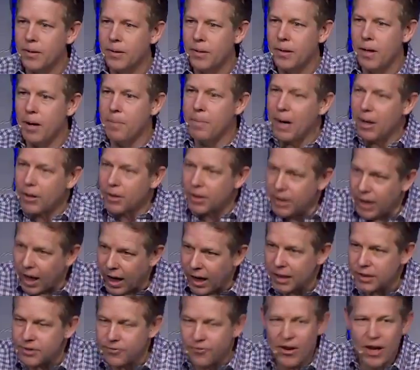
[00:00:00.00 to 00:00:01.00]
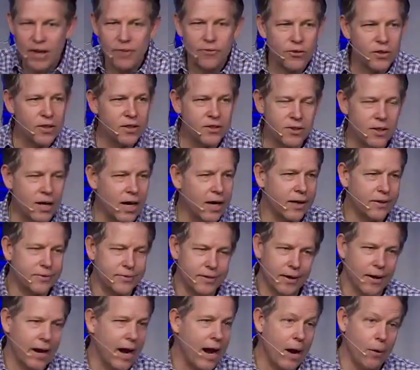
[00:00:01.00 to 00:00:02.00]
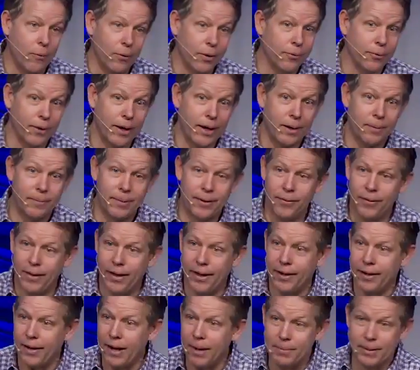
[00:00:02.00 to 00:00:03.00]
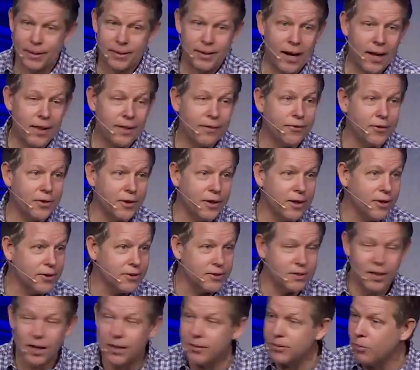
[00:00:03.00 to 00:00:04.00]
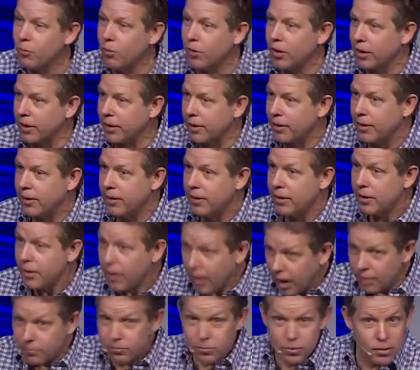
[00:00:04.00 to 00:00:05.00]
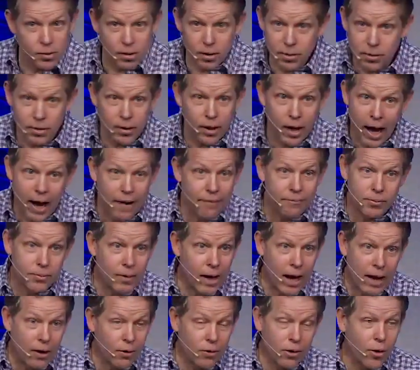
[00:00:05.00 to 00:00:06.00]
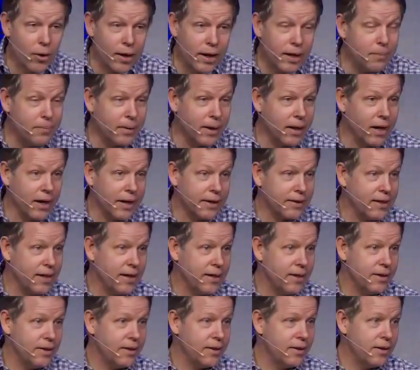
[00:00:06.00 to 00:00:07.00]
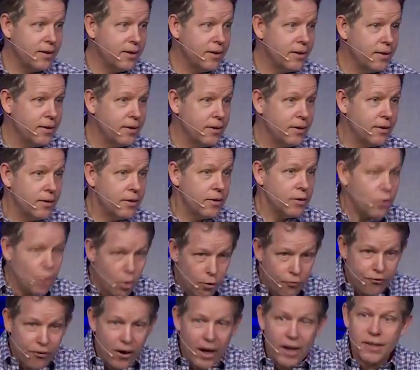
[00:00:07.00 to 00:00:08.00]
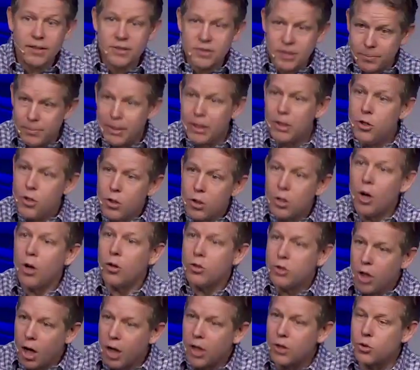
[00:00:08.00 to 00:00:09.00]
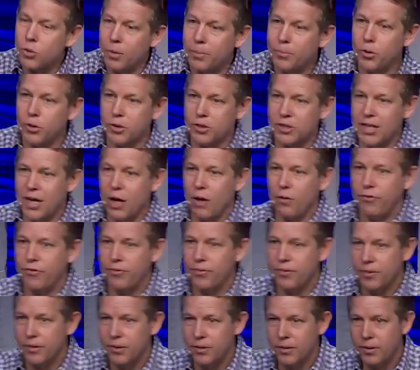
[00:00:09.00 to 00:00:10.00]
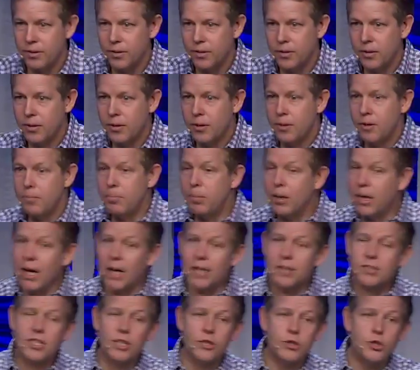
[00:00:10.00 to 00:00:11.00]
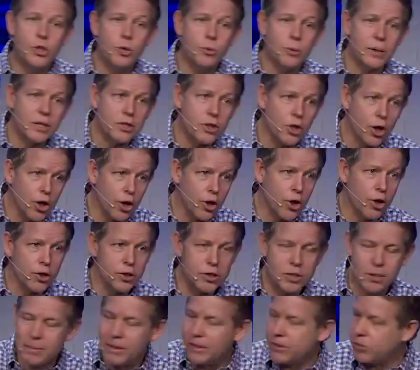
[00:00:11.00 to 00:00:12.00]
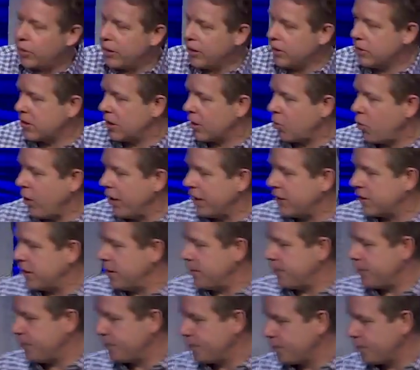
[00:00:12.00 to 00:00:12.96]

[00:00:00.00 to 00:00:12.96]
about God's faithfulness. They're not going to say, no, I wouldn't recommend that. I've been tithing for years. It doesn't work. I, I, I don't know anybody like that. Go find somebody. You go talk to them yourself. But God says, You return to me. So here's the question